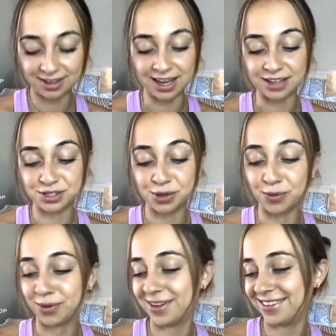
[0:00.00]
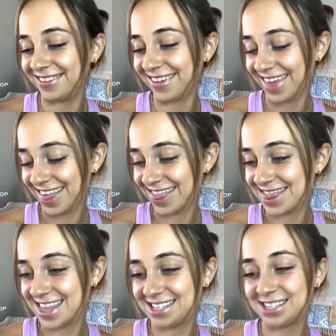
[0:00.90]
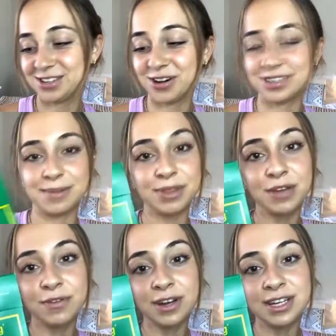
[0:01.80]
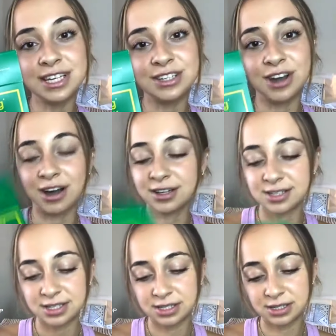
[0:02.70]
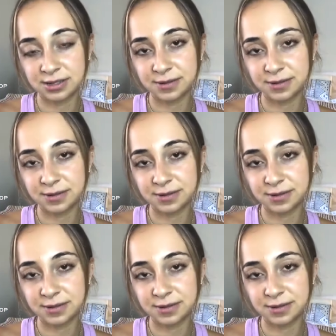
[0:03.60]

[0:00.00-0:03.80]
yeah, so this is called Something for a Detox.